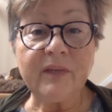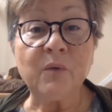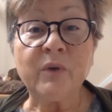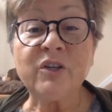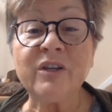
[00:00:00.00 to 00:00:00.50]

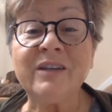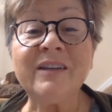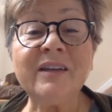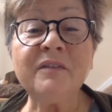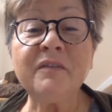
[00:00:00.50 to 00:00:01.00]
And when she
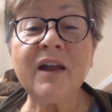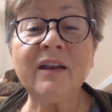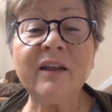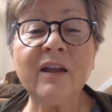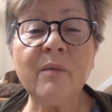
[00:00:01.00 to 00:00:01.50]
did
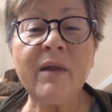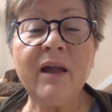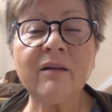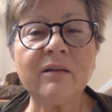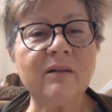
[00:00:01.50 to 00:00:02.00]
finally come
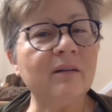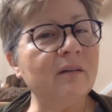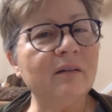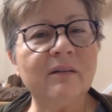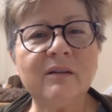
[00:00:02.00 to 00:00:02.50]
out,
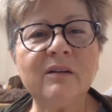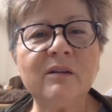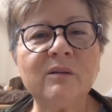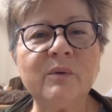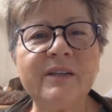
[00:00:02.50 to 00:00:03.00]
we